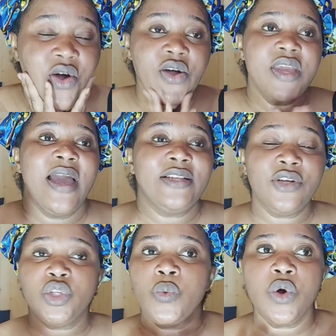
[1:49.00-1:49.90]
oil. I
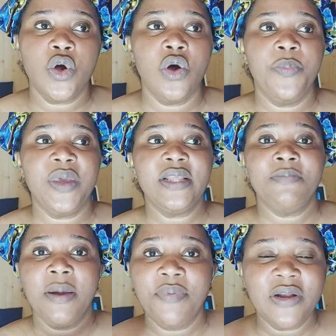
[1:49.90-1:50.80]
just woke up, ate
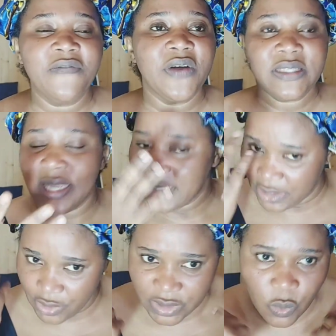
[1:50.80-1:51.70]
my breakfast, and
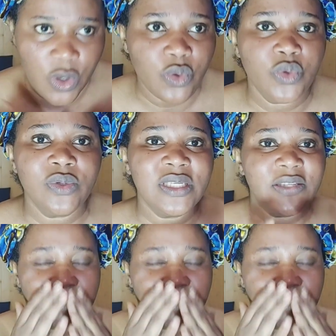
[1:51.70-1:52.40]
just want to do this